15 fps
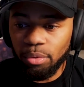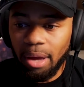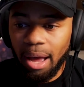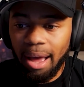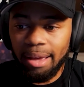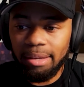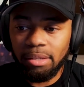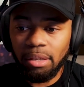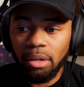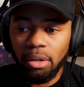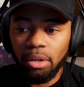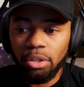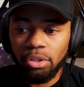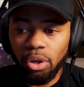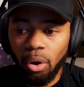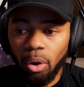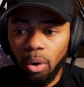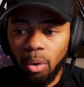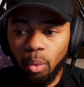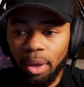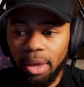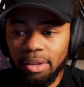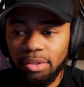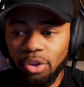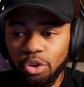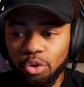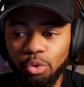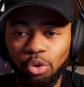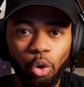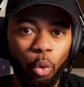you guys to always
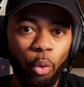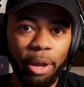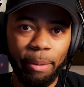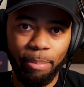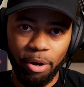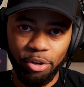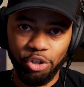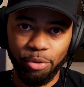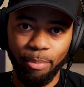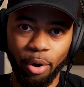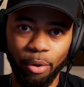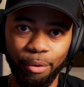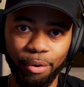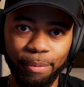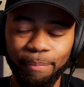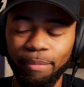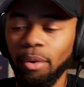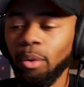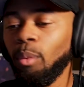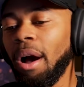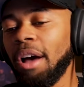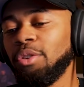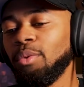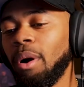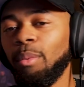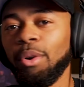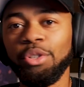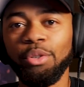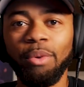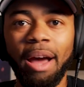use quick punch mode. Why do I
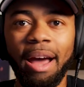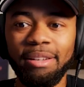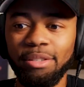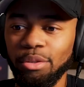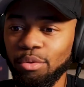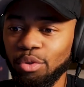want you guys to